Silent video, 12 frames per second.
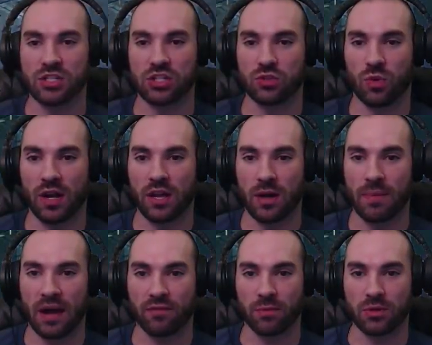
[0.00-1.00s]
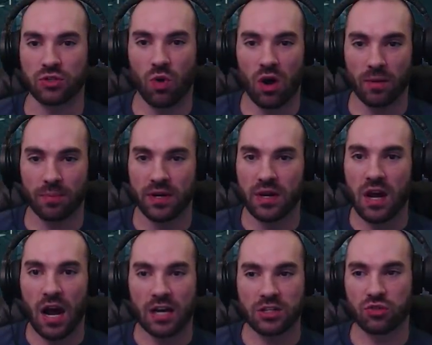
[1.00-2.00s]
Just when I come back from the swamp,
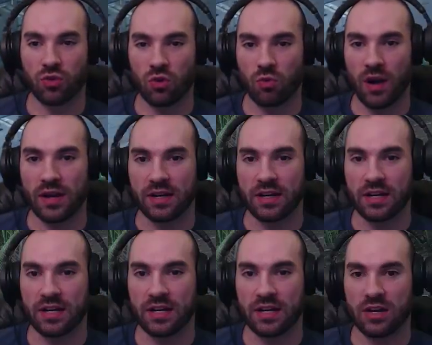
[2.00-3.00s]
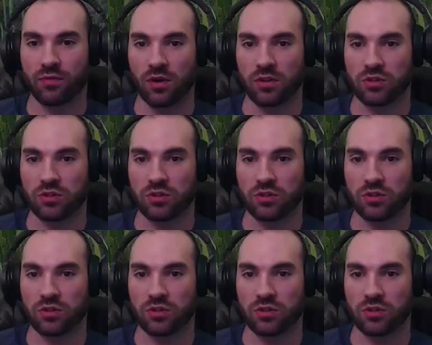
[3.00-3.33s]
I just throw it right in here on the frog.